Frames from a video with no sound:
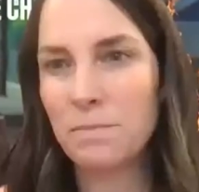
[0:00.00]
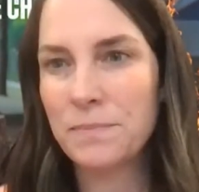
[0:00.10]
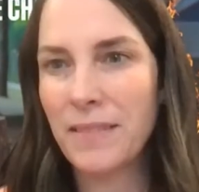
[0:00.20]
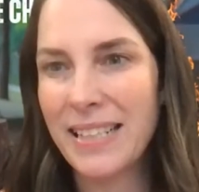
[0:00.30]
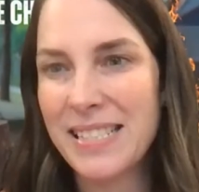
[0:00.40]

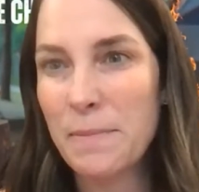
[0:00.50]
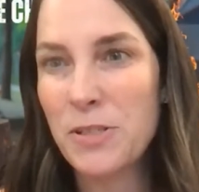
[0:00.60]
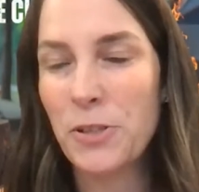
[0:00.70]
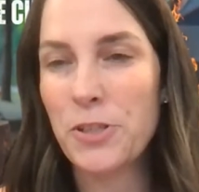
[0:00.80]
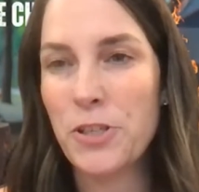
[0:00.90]
that's
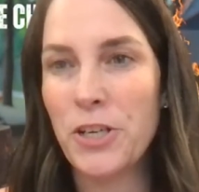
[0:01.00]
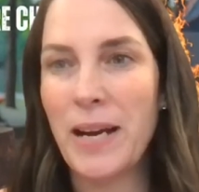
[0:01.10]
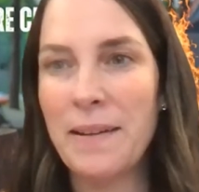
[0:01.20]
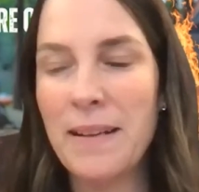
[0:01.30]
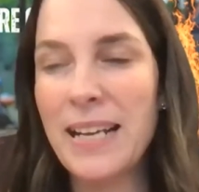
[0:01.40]
absolutely true.
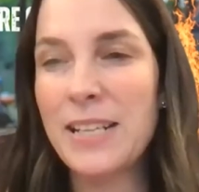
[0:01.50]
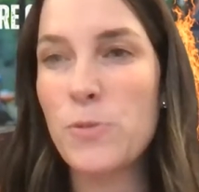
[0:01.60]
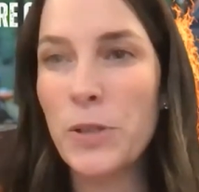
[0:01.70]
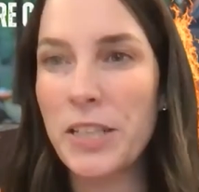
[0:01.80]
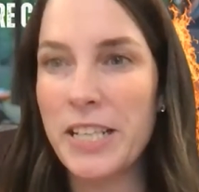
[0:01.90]
It's
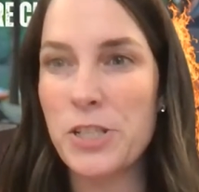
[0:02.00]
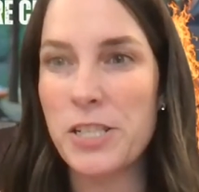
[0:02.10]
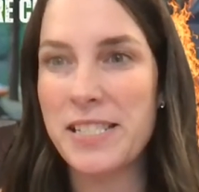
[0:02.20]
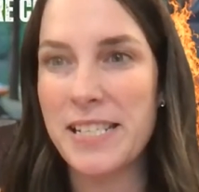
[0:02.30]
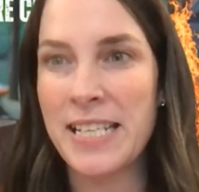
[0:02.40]
really
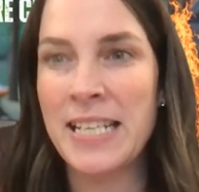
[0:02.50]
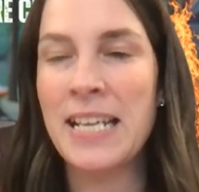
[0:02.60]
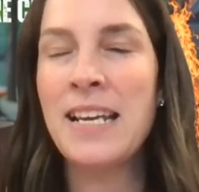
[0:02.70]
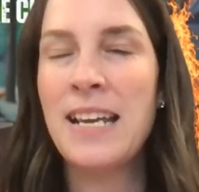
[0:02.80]
interesting,